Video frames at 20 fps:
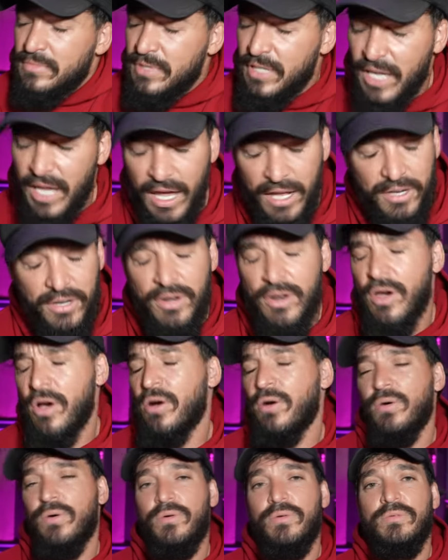He had
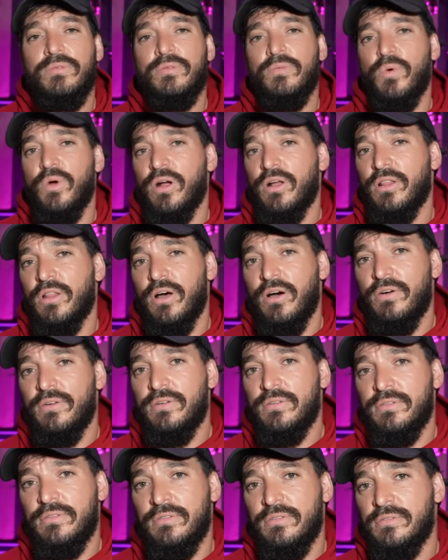no
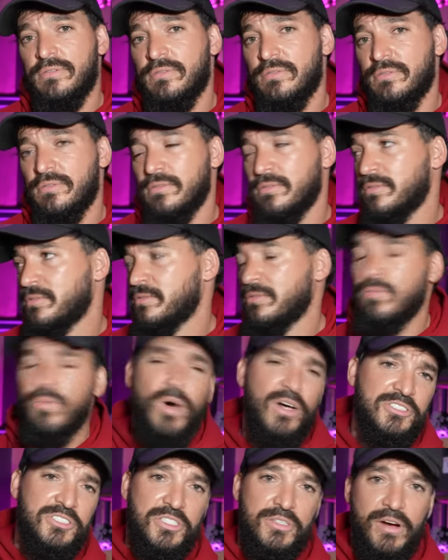workload
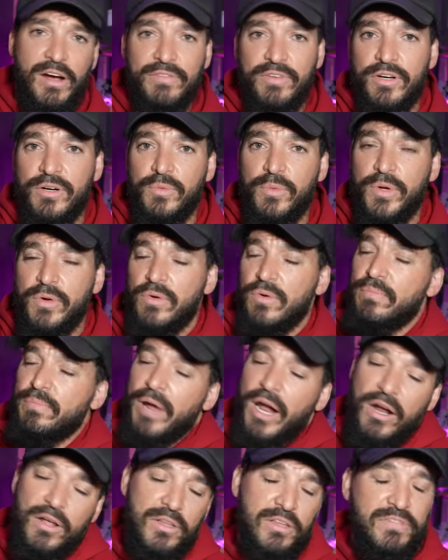whatsoever. We were
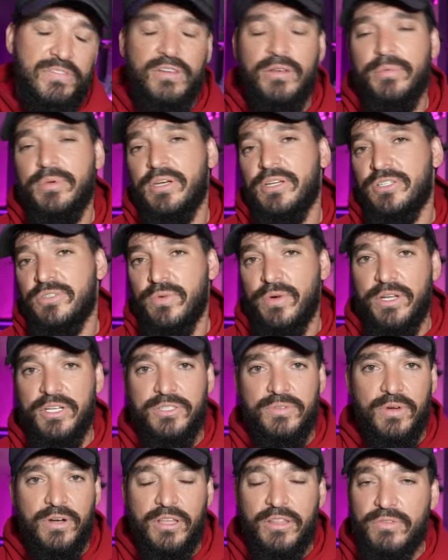barely filming in
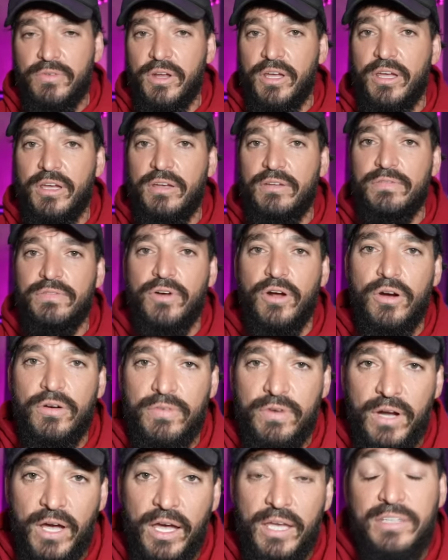2023 for
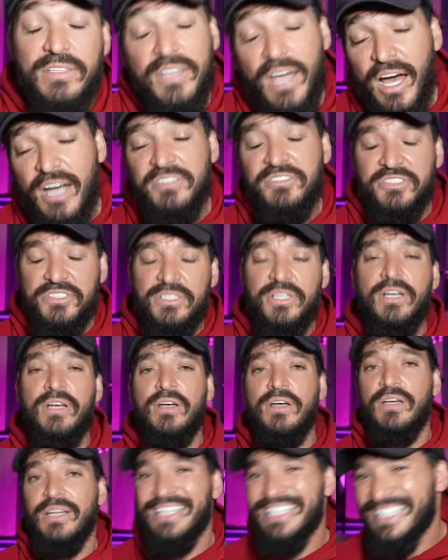Overnight. Yes.
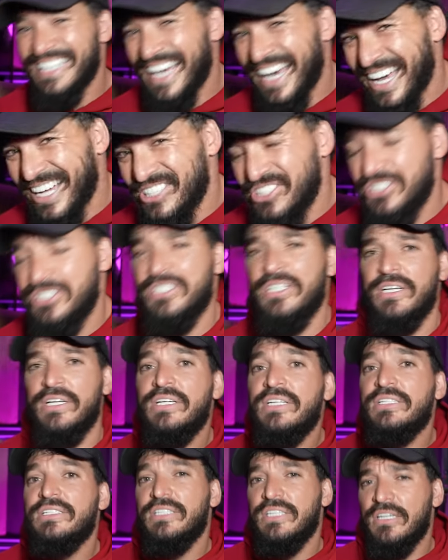
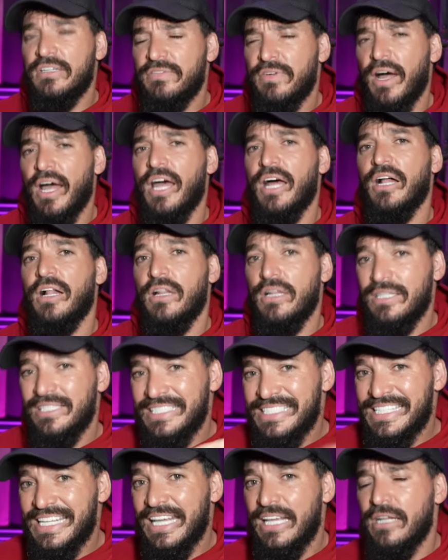
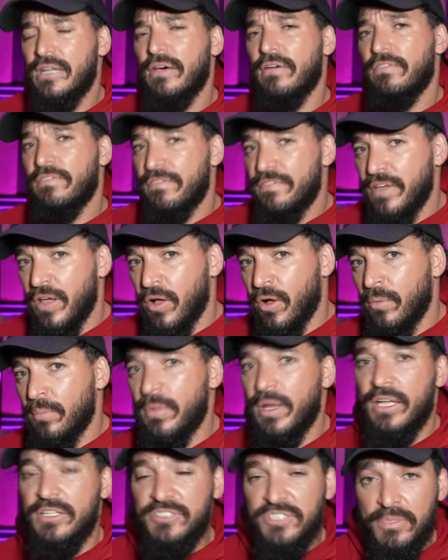TFIL did film,
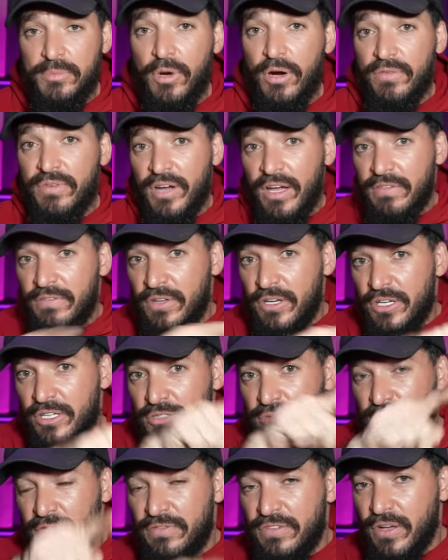and some Overnight
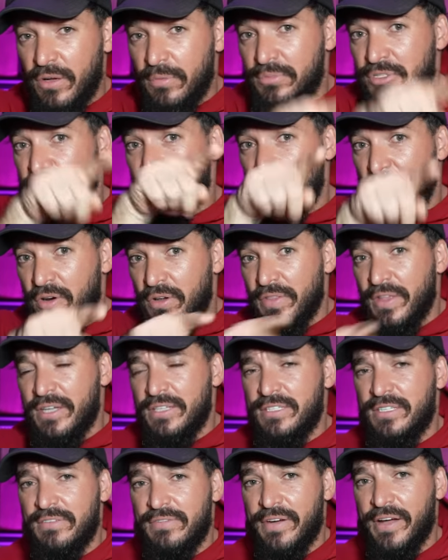videos were filmed during that
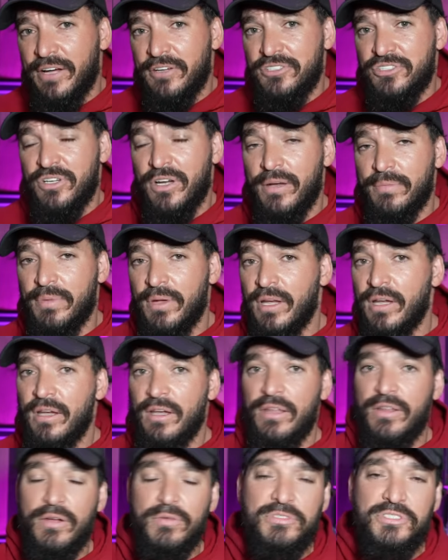TFIL trip.
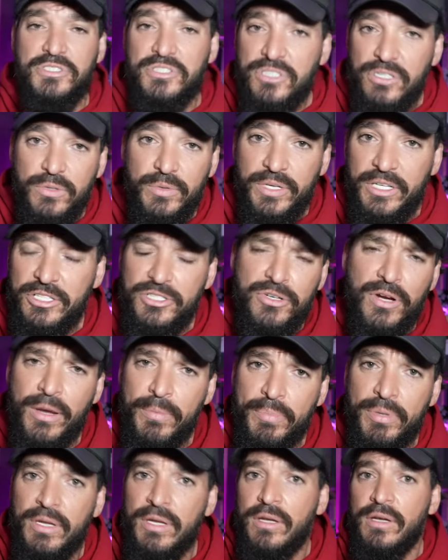There was a 2-week
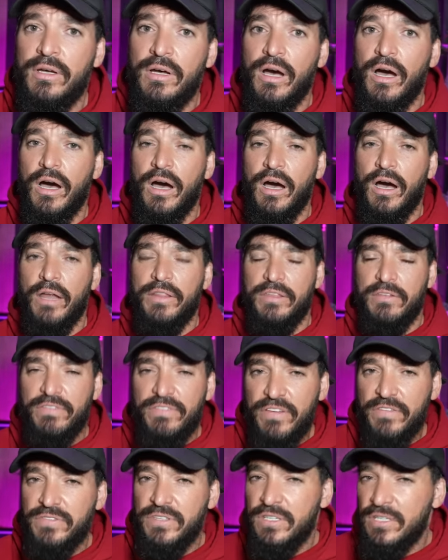trip, I think
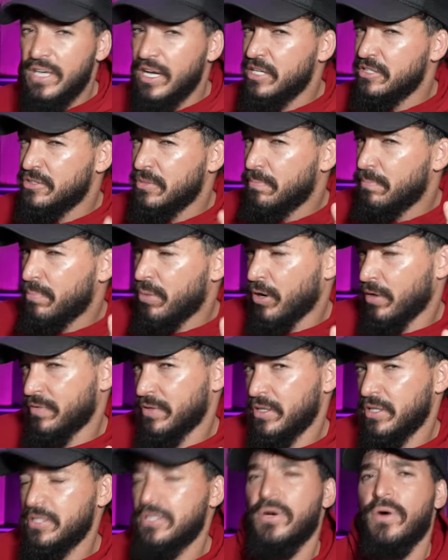15 days
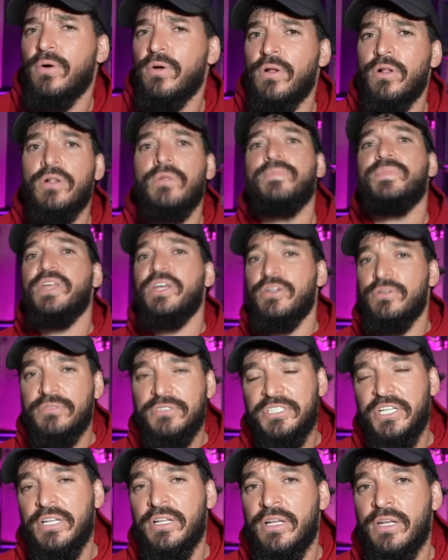perfectly total in New
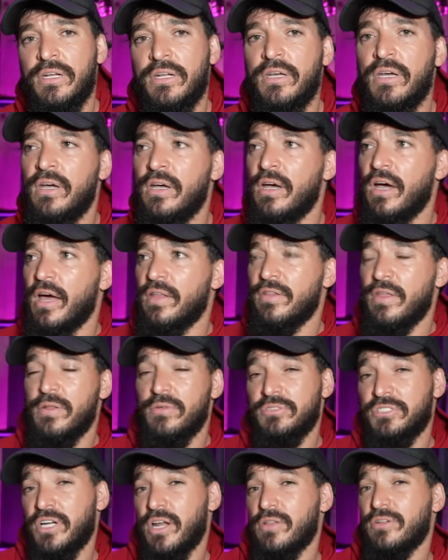Zealand, and then there
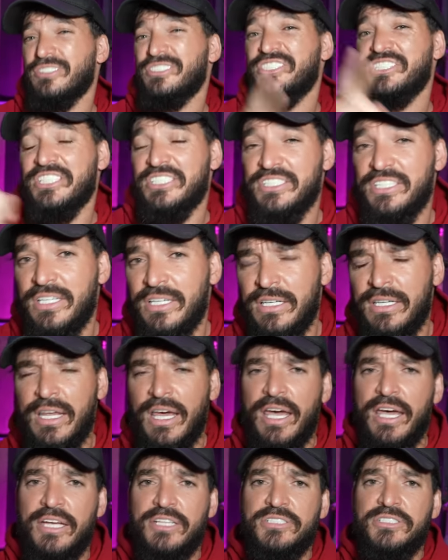was another 16
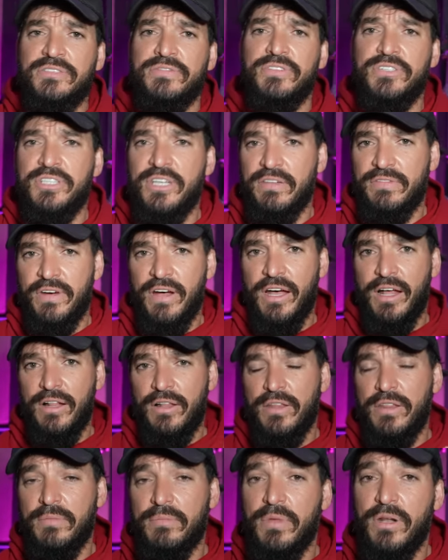days for
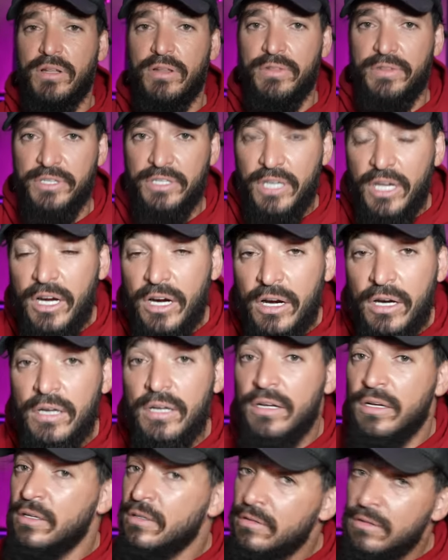TFIL in the middle of the year.